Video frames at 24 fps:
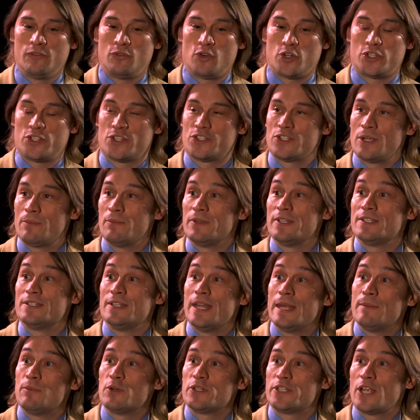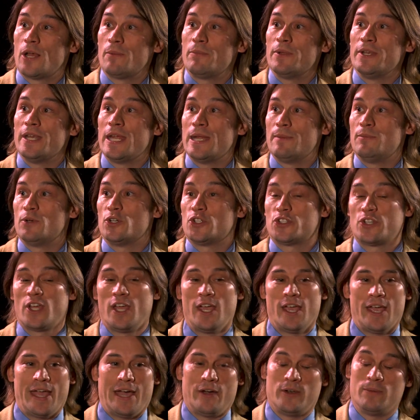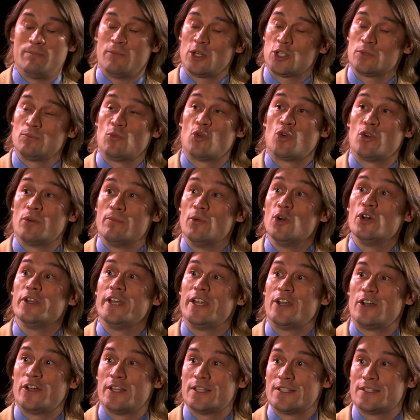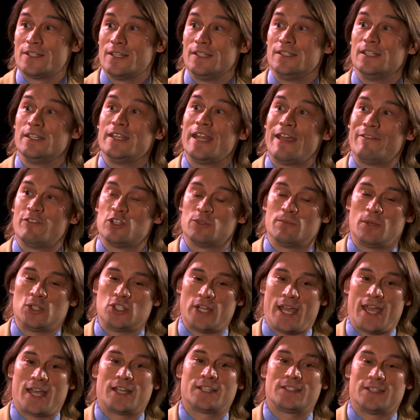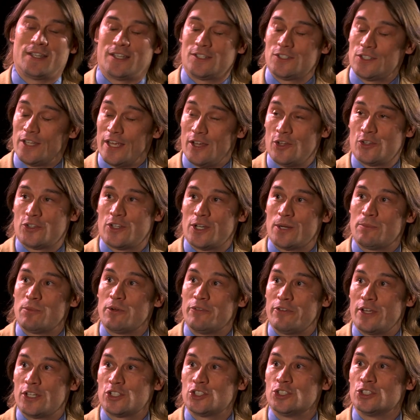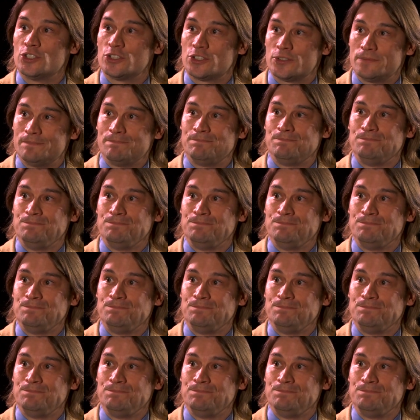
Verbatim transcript: versus some of these neighbors helping neighbors out in much more remote areas that didn't have as much access to healthcare professionals.